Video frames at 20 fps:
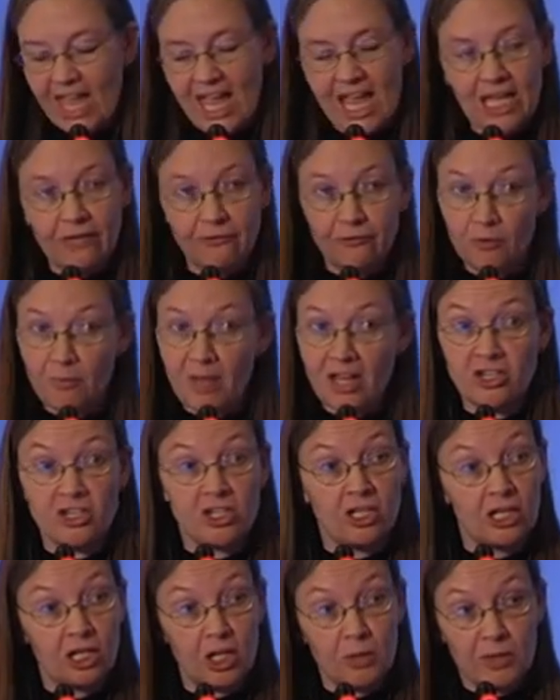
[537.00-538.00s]

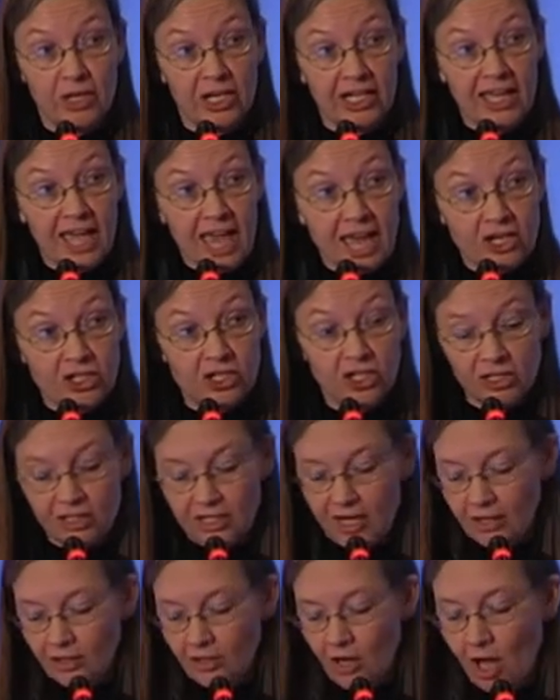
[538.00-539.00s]
Information and communication
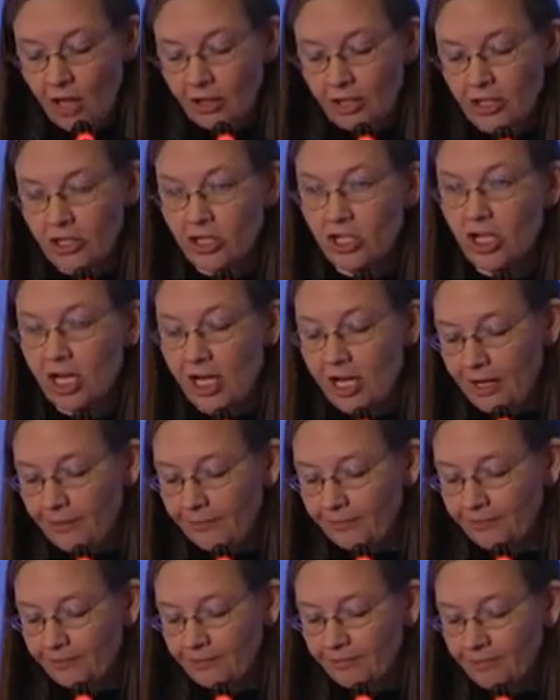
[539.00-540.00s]
technology,
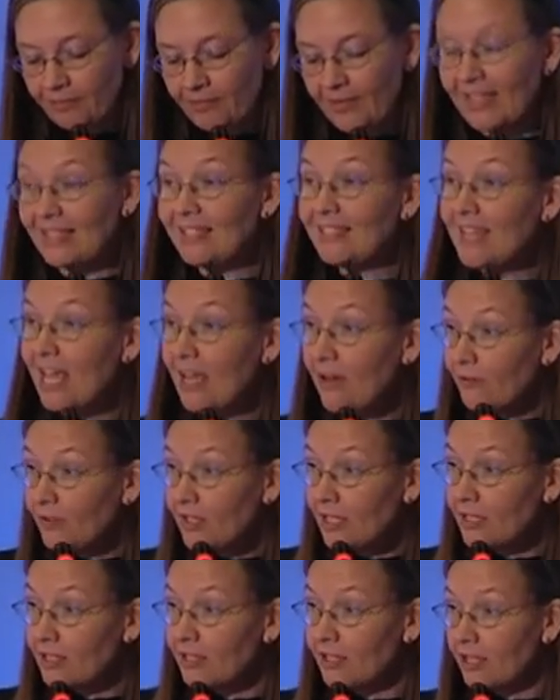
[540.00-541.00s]

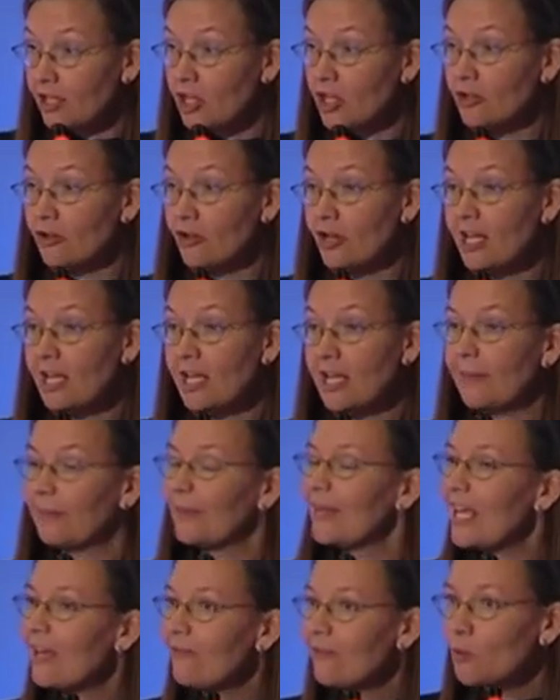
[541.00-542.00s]
safety and security,
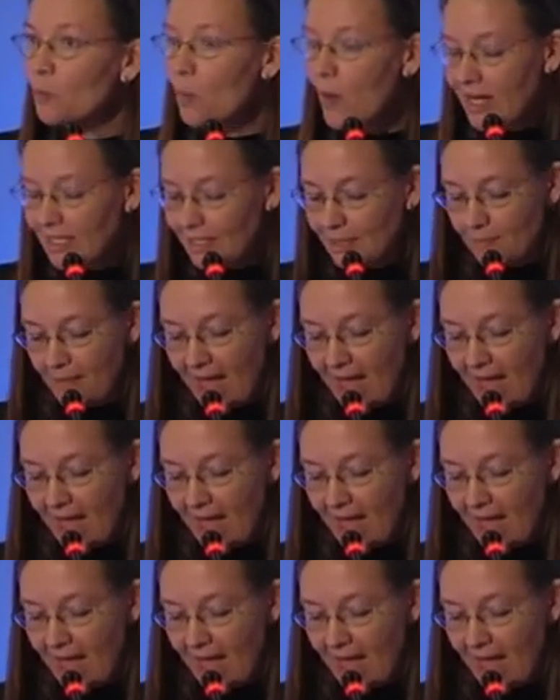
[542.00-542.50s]
even waste